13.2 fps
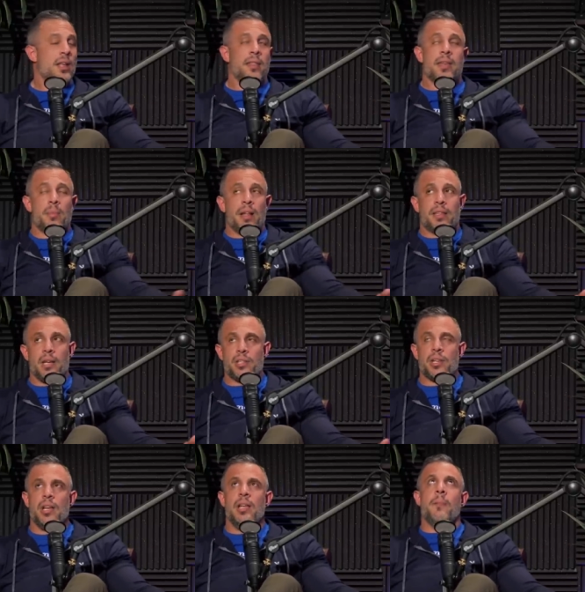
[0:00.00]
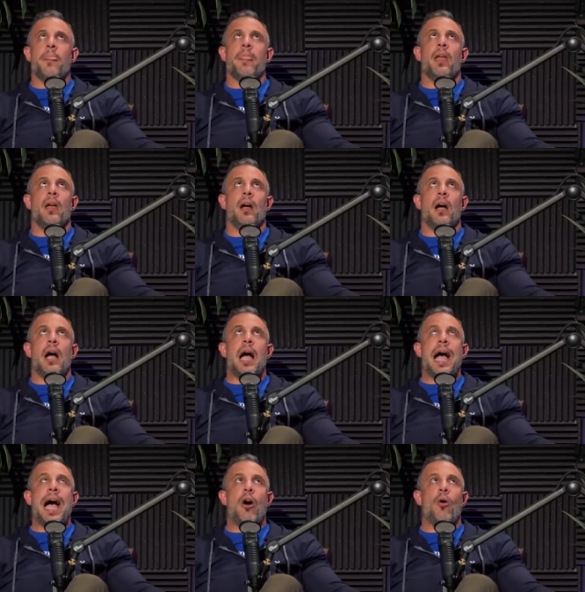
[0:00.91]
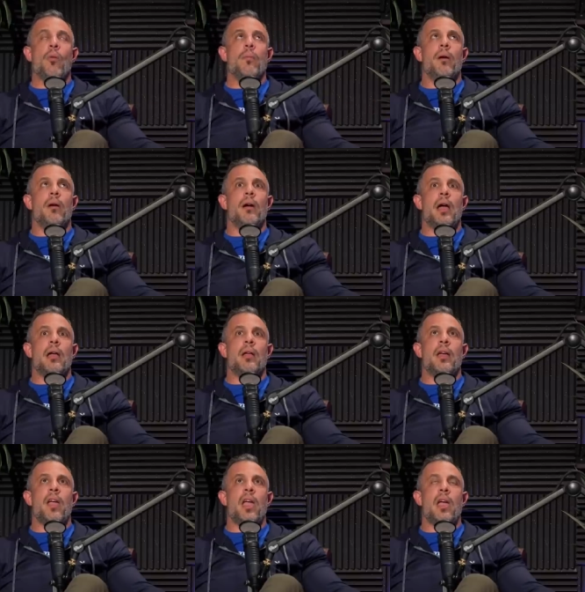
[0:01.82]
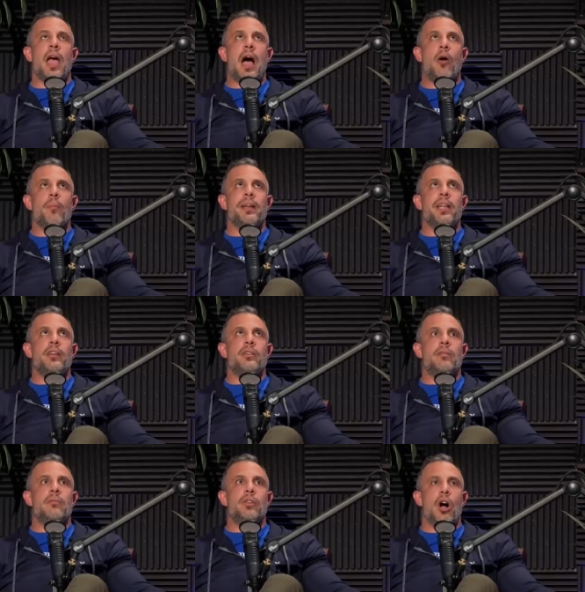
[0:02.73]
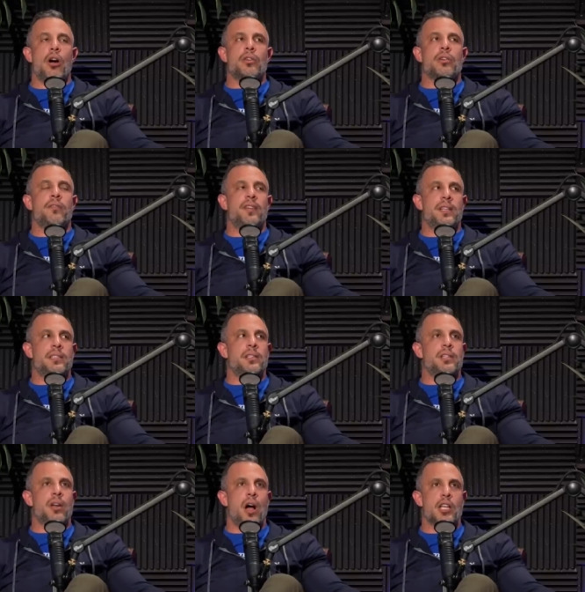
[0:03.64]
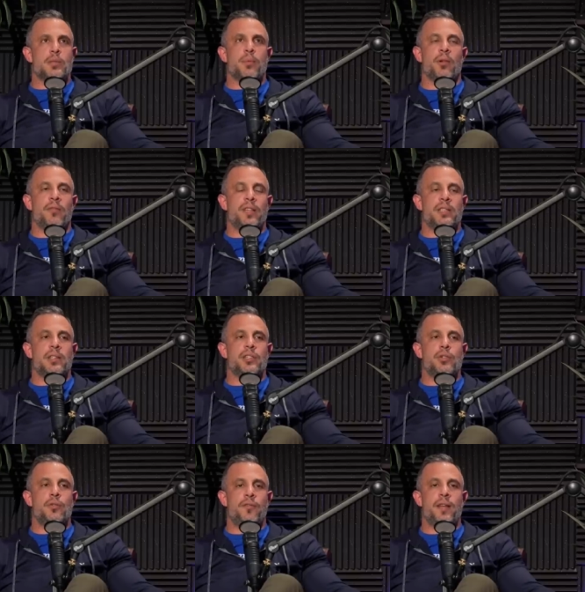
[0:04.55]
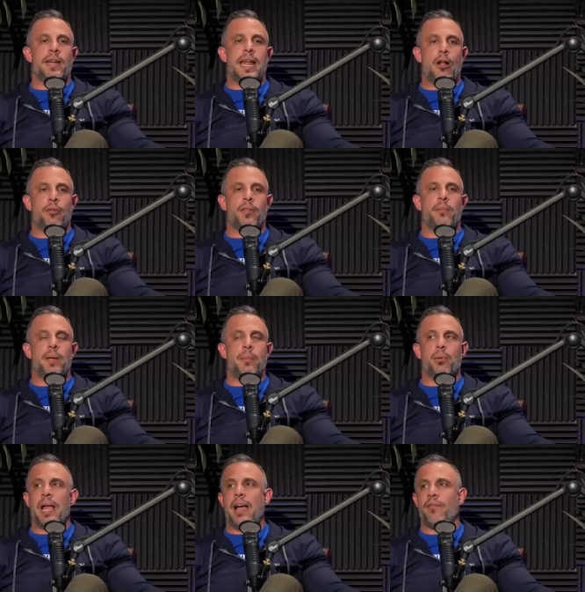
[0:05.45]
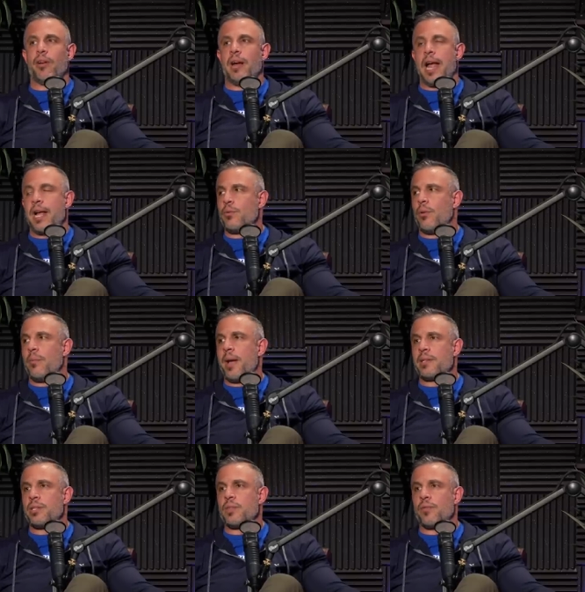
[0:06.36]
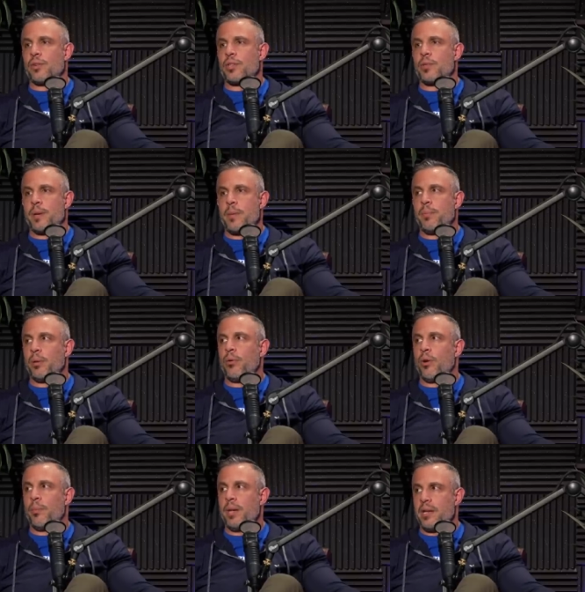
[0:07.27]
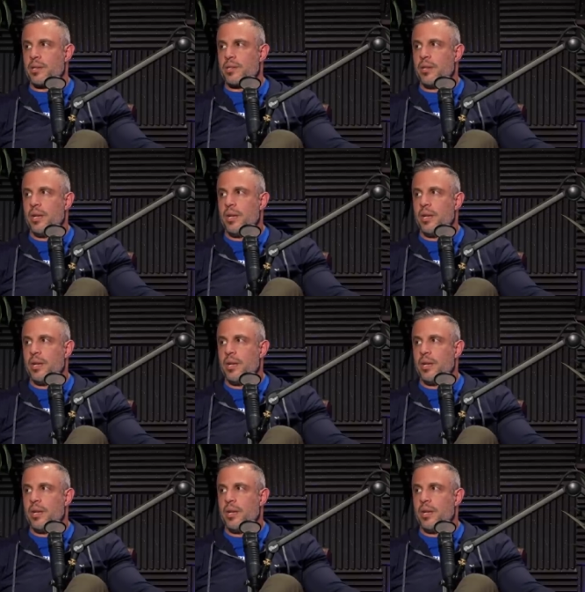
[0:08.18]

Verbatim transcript: Think about this: how how many doctor visits and hospital visits do fit and healthy people have on an annual basis versus people who are obese?